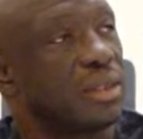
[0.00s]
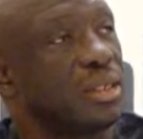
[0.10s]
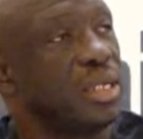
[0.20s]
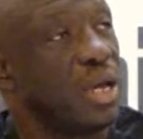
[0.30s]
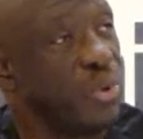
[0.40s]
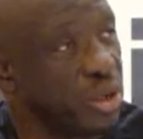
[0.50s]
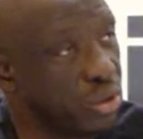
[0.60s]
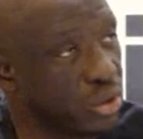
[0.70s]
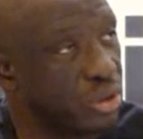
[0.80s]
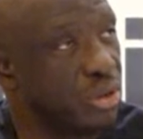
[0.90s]
Yeah, we
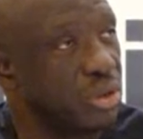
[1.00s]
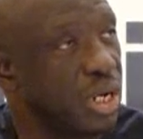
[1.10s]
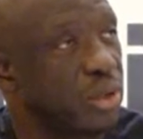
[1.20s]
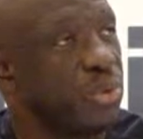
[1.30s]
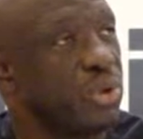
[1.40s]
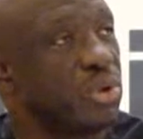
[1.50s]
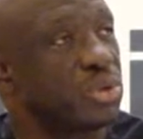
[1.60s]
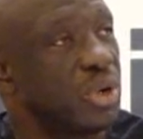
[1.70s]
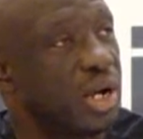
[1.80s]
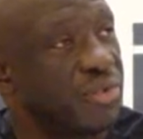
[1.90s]
wrote, and we
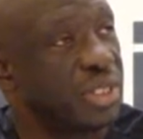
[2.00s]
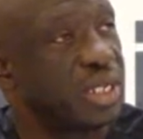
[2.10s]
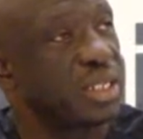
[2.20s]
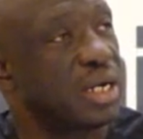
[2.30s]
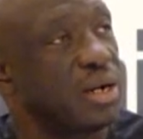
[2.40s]
also have a technical